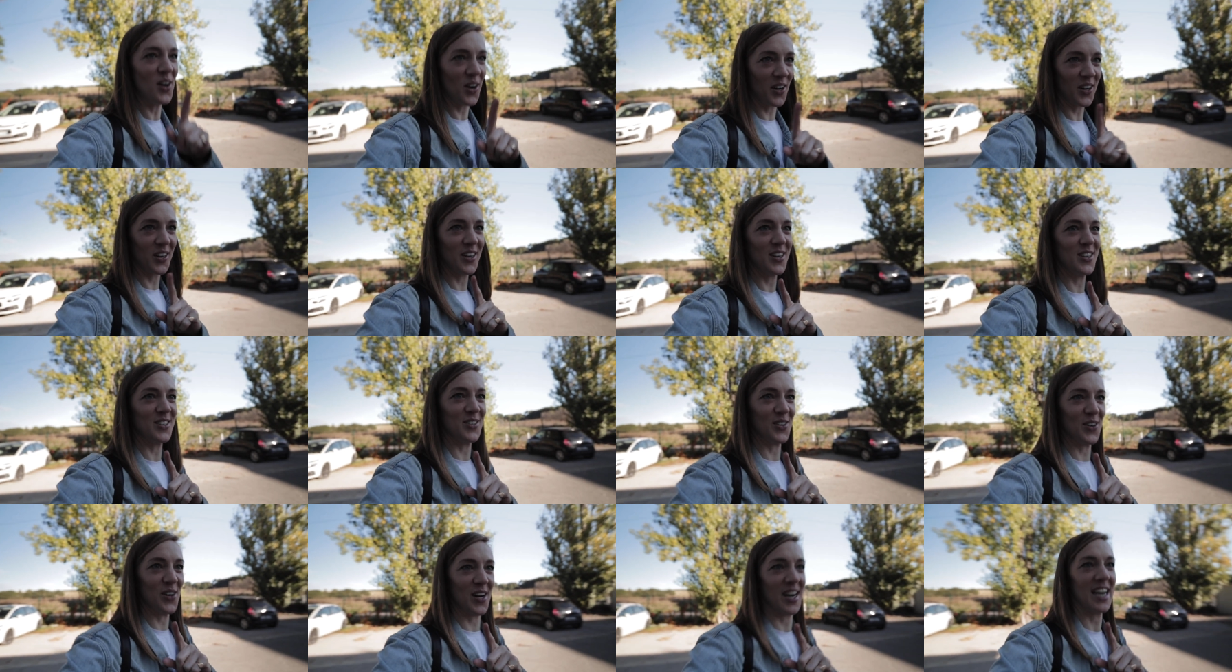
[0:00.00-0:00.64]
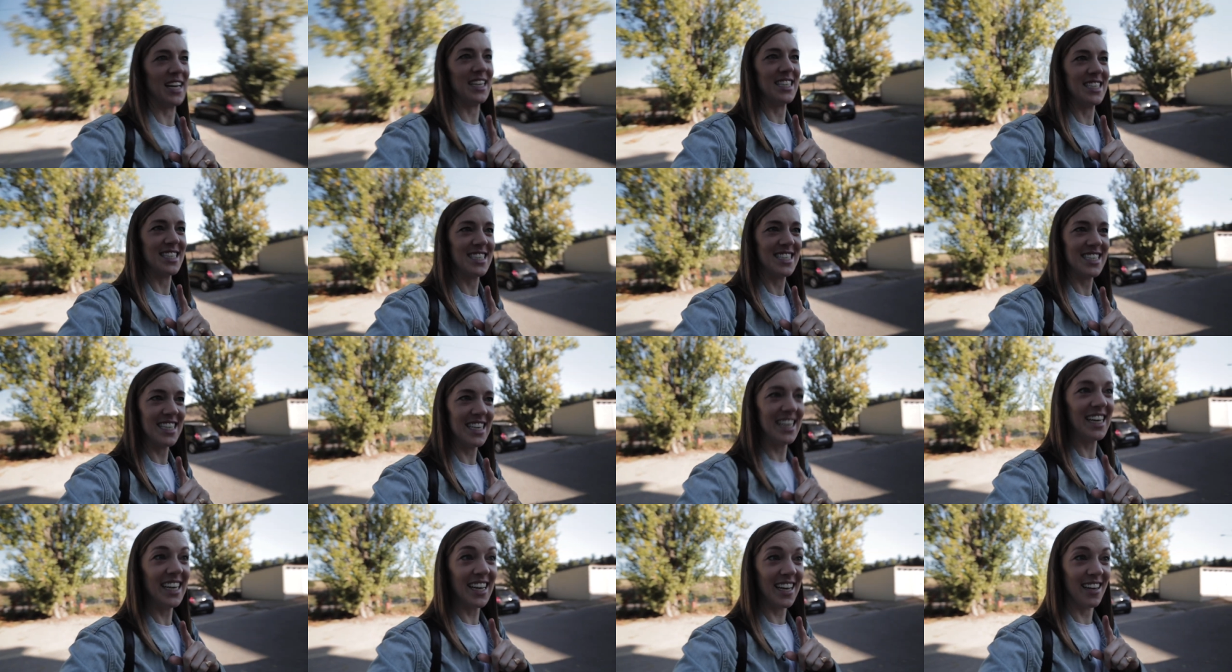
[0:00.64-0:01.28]
knock on her door and
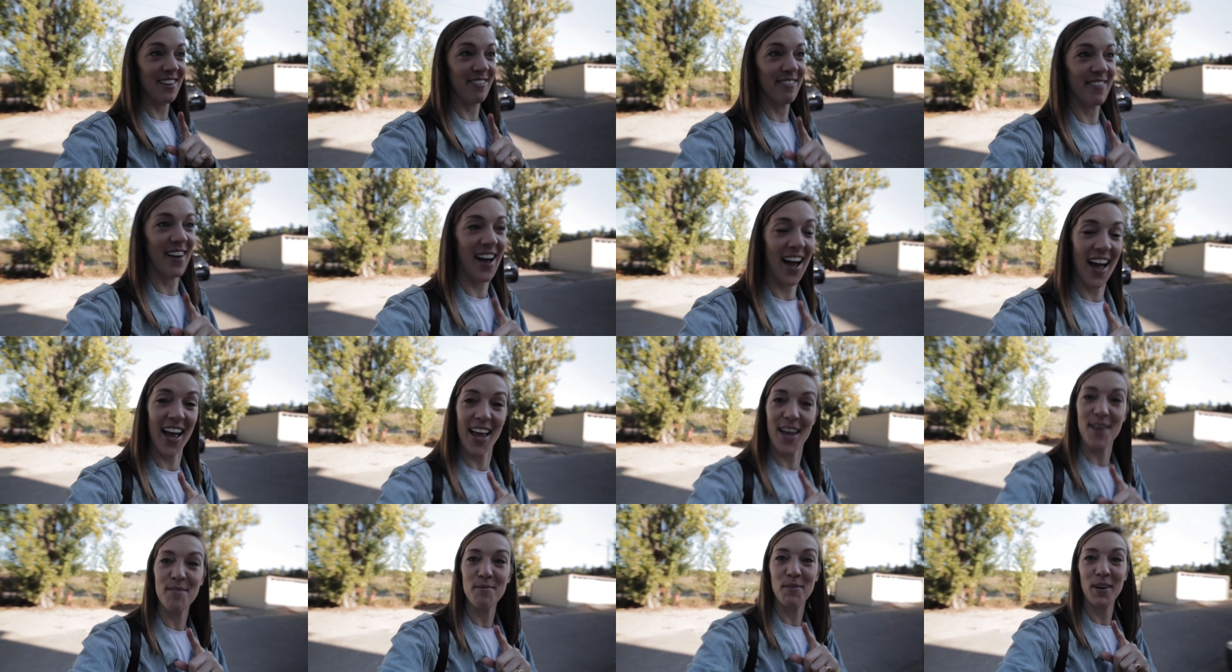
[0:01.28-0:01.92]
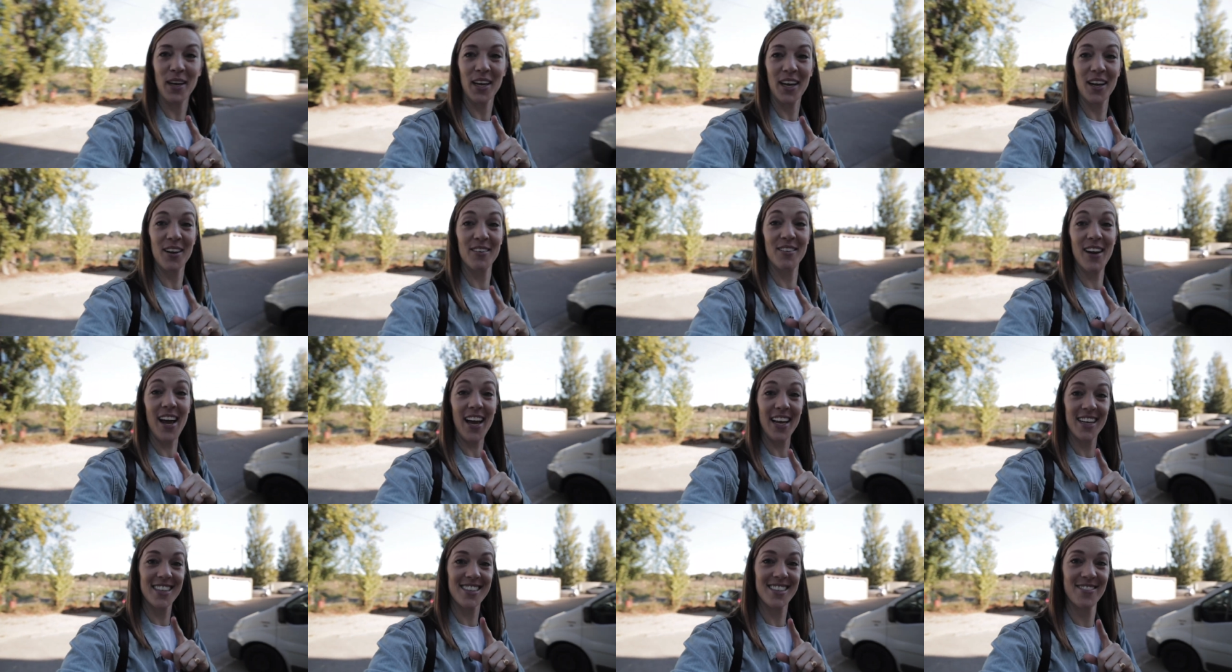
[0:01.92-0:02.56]
see if I am
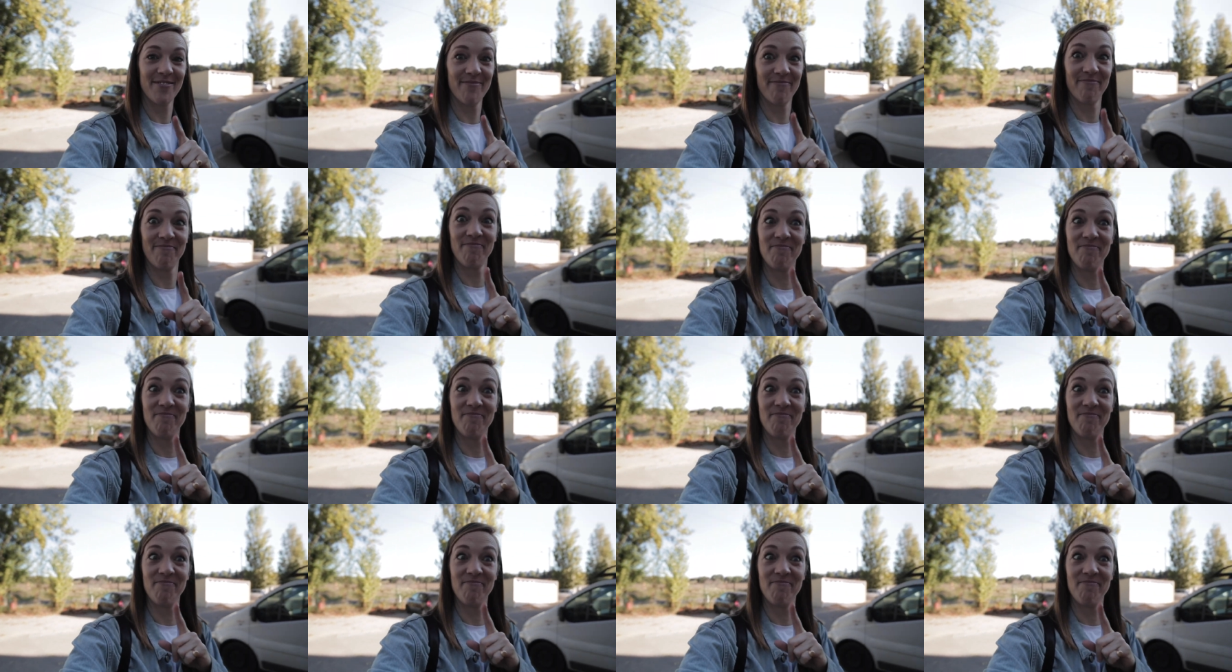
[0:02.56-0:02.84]
correct.